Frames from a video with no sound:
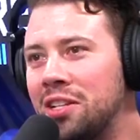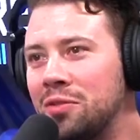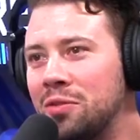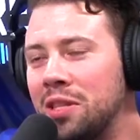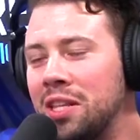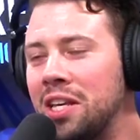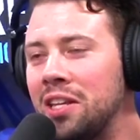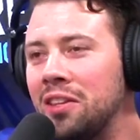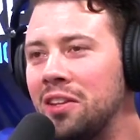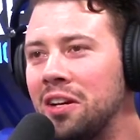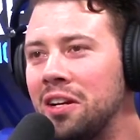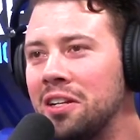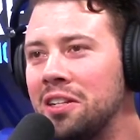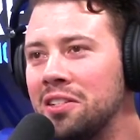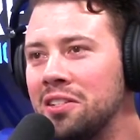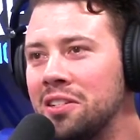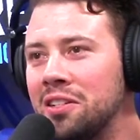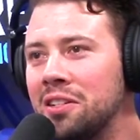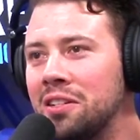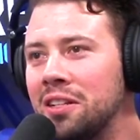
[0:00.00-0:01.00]
with Elon, is
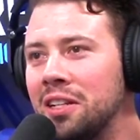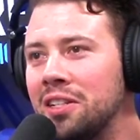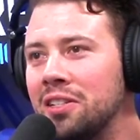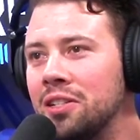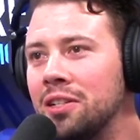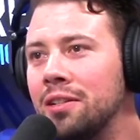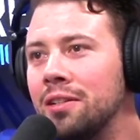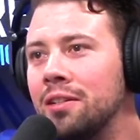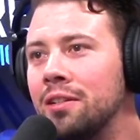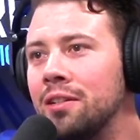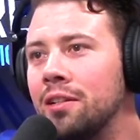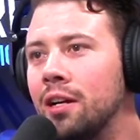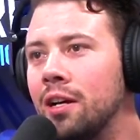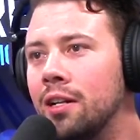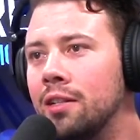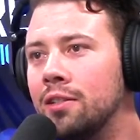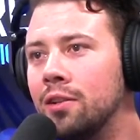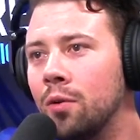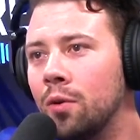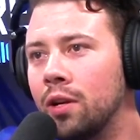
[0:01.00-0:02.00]
a
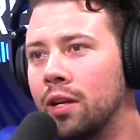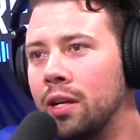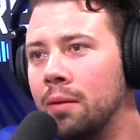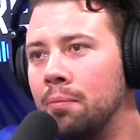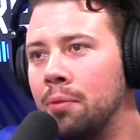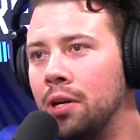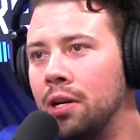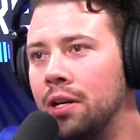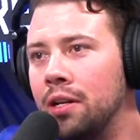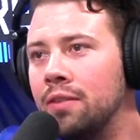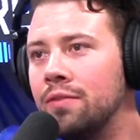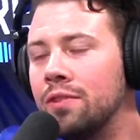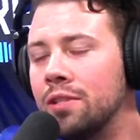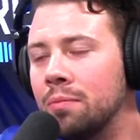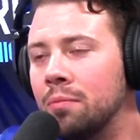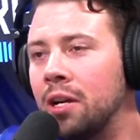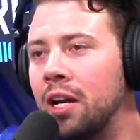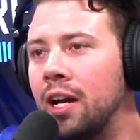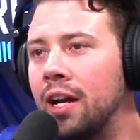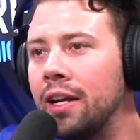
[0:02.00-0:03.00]
dorky pun of some
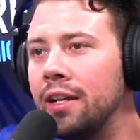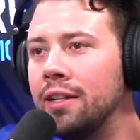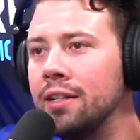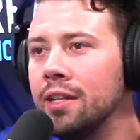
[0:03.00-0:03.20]
kind.